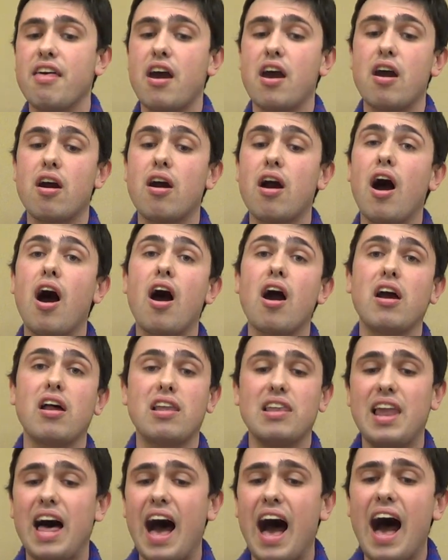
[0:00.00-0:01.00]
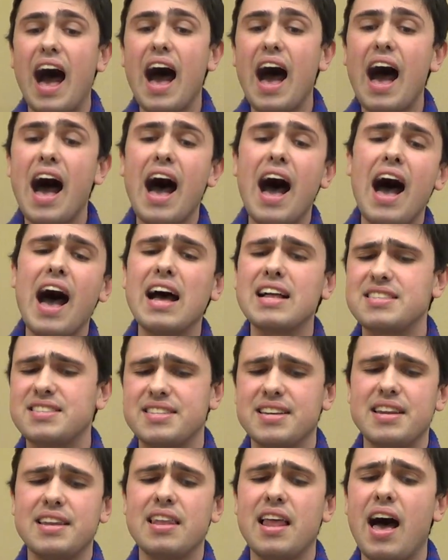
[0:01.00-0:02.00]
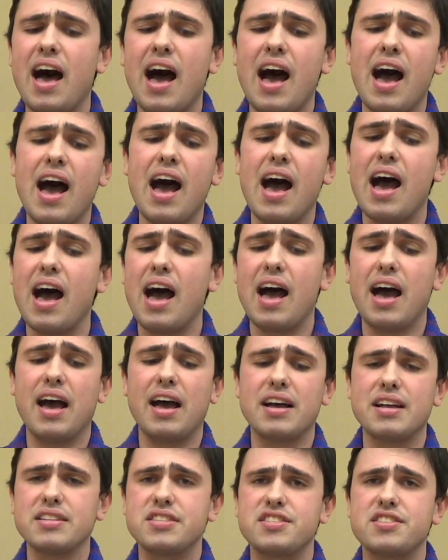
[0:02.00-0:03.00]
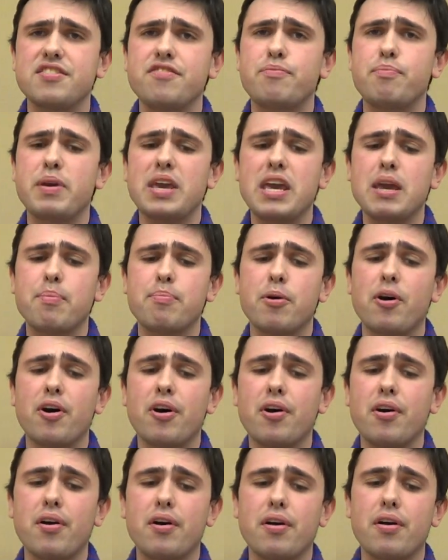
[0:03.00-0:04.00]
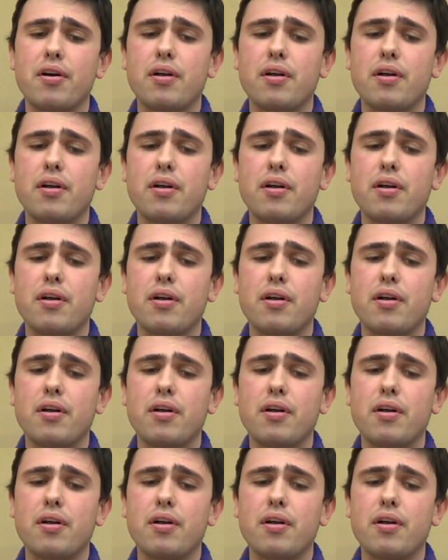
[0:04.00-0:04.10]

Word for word: There are lots and lots of people